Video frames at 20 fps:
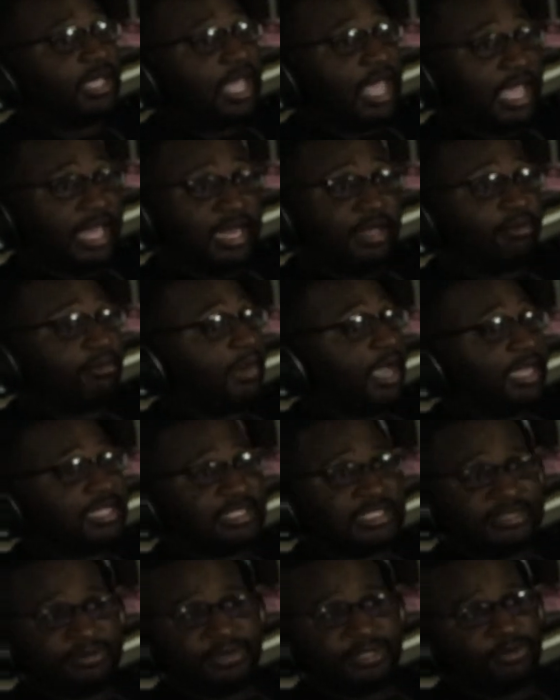And it
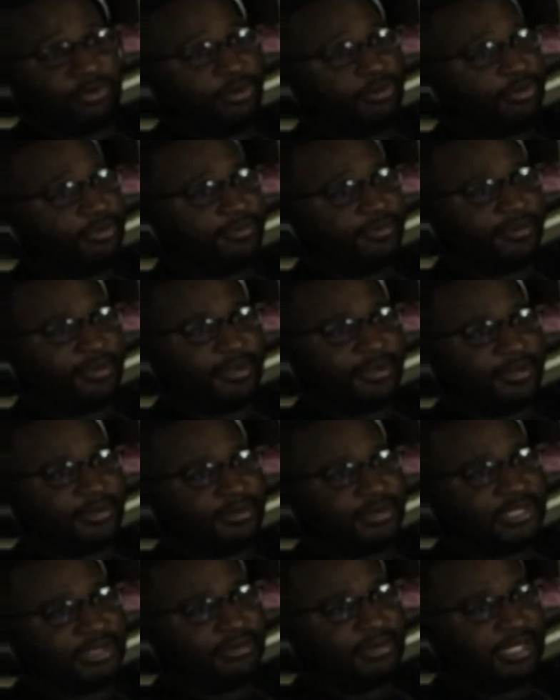might just be where we're
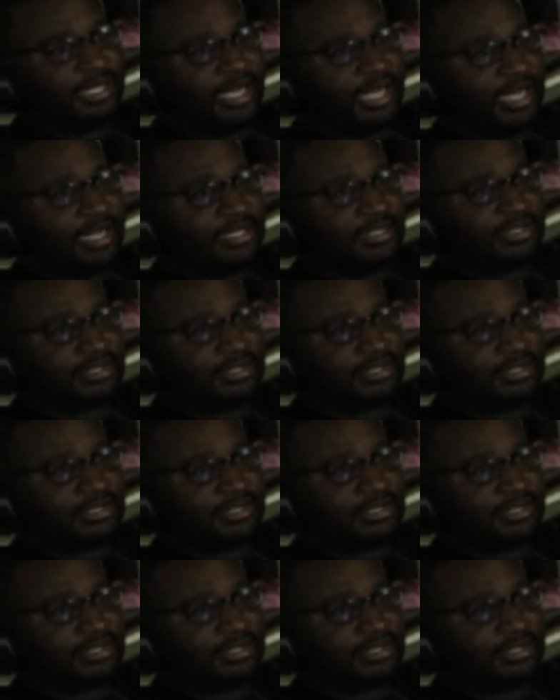from, to be honest,